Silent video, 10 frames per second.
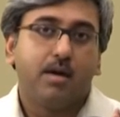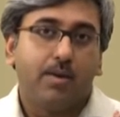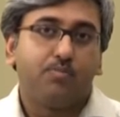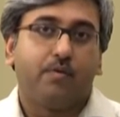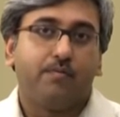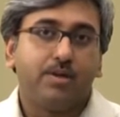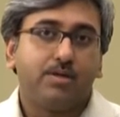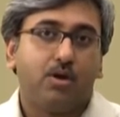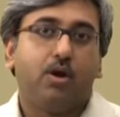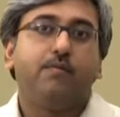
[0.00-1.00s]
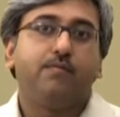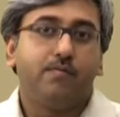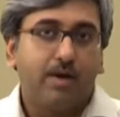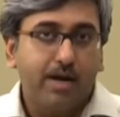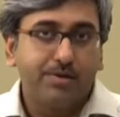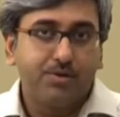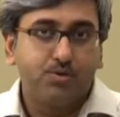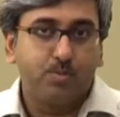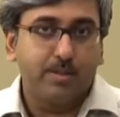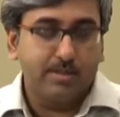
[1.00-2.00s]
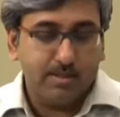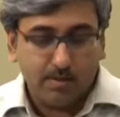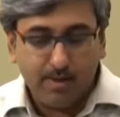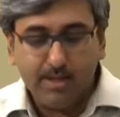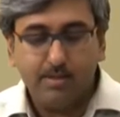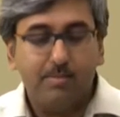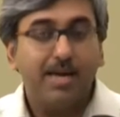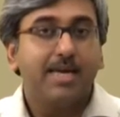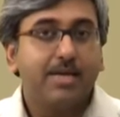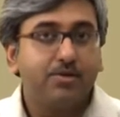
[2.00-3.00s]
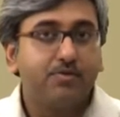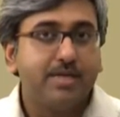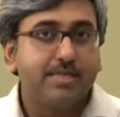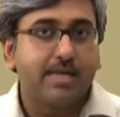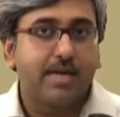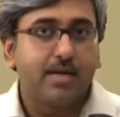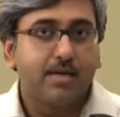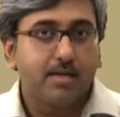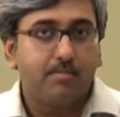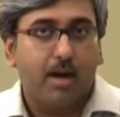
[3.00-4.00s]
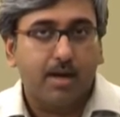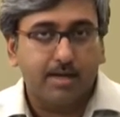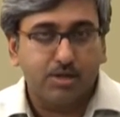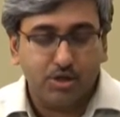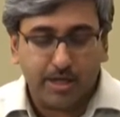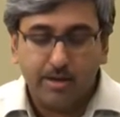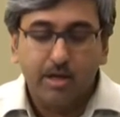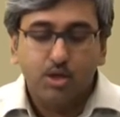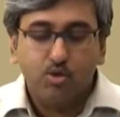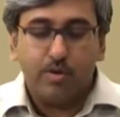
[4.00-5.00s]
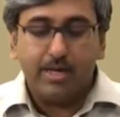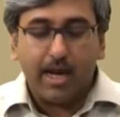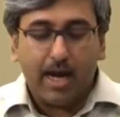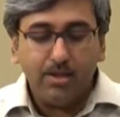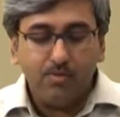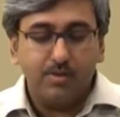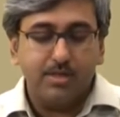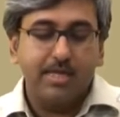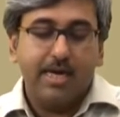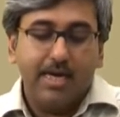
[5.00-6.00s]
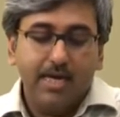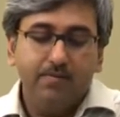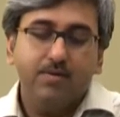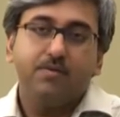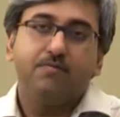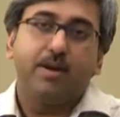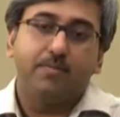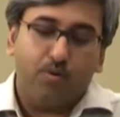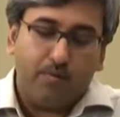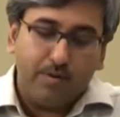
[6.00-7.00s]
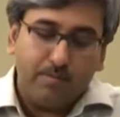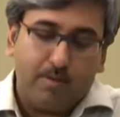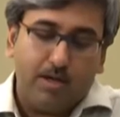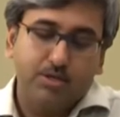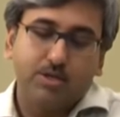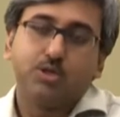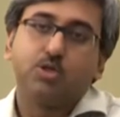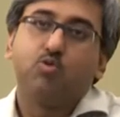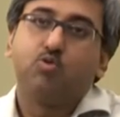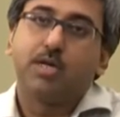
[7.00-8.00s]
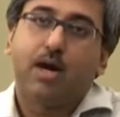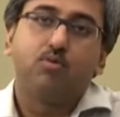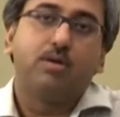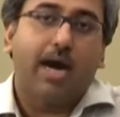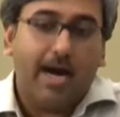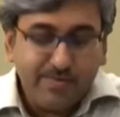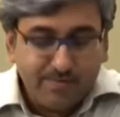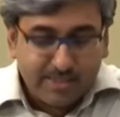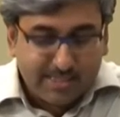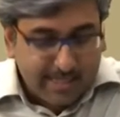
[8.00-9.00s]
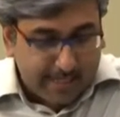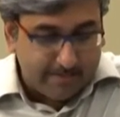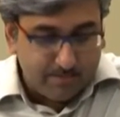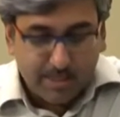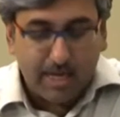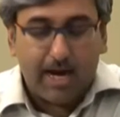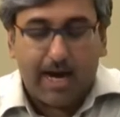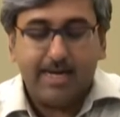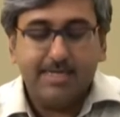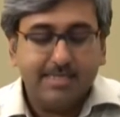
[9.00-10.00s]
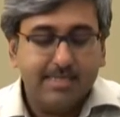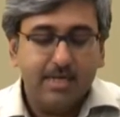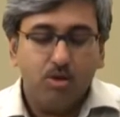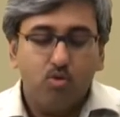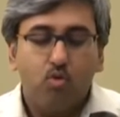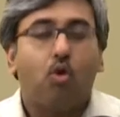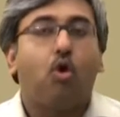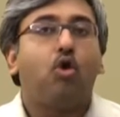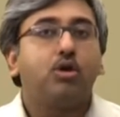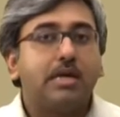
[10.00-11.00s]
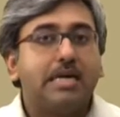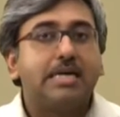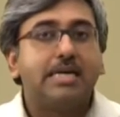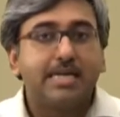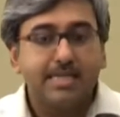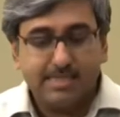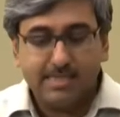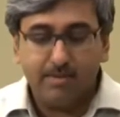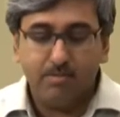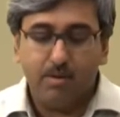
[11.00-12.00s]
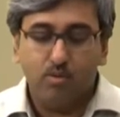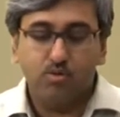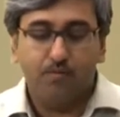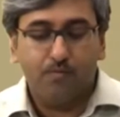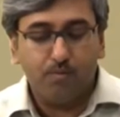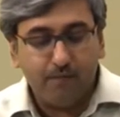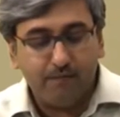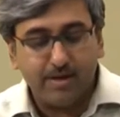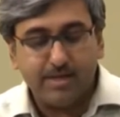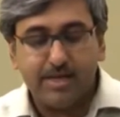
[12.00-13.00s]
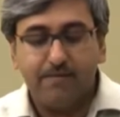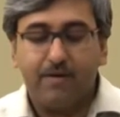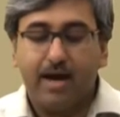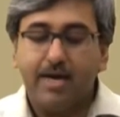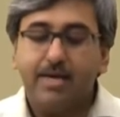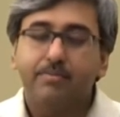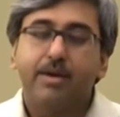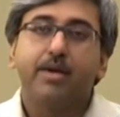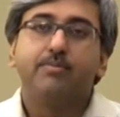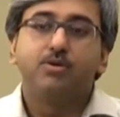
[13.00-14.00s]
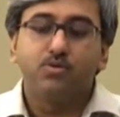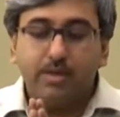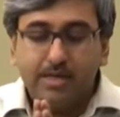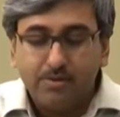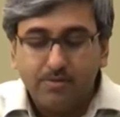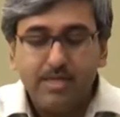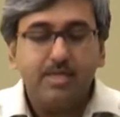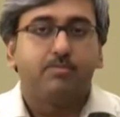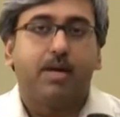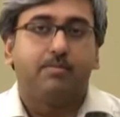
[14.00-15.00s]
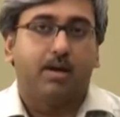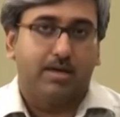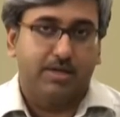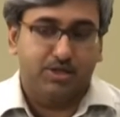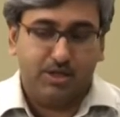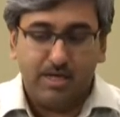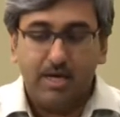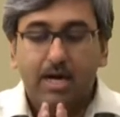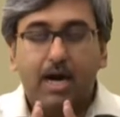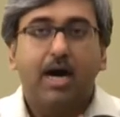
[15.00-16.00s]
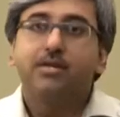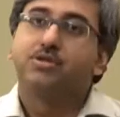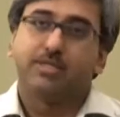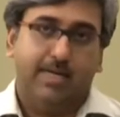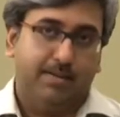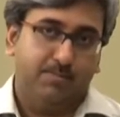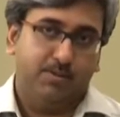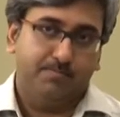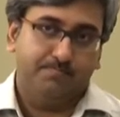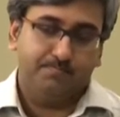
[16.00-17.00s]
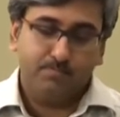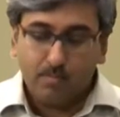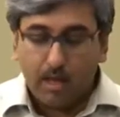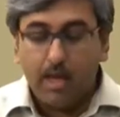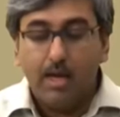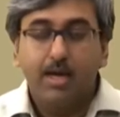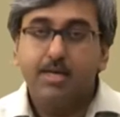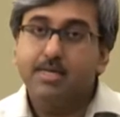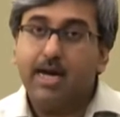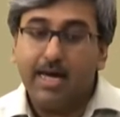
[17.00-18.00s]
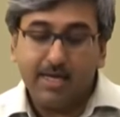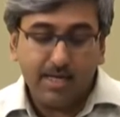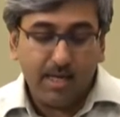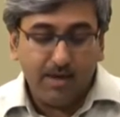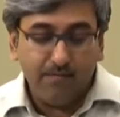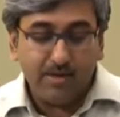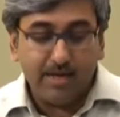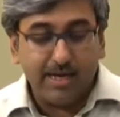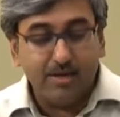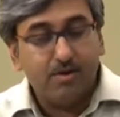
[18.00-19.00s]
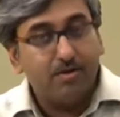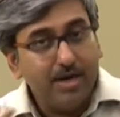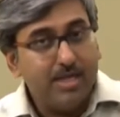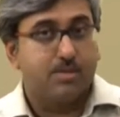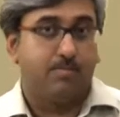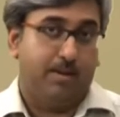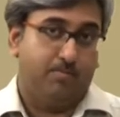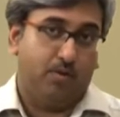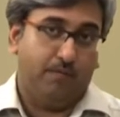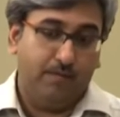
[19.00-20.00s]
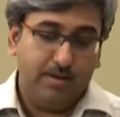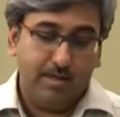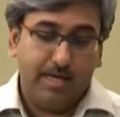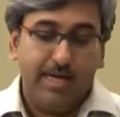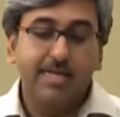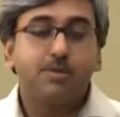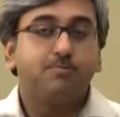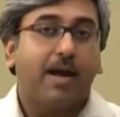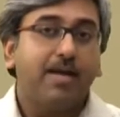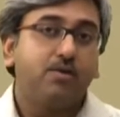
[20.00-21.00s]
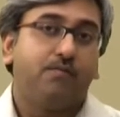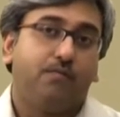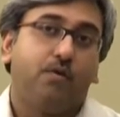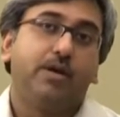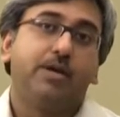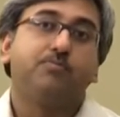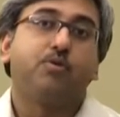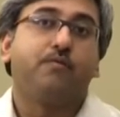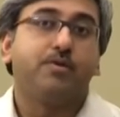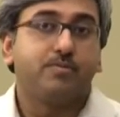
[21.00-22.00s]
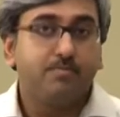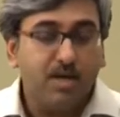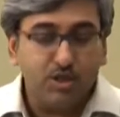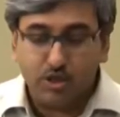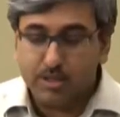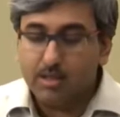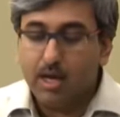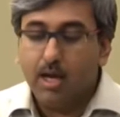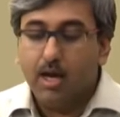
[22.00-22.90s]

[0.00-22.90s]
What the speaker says: a profit of 100 rupees, right, by increasing the market share. So, in other words, even if my profit margins go down 100 times, I can still go on earning the same amount of profit if I am able to increase my market share 100 times. Indeed, I can even increase my profit in spite of falling profit margin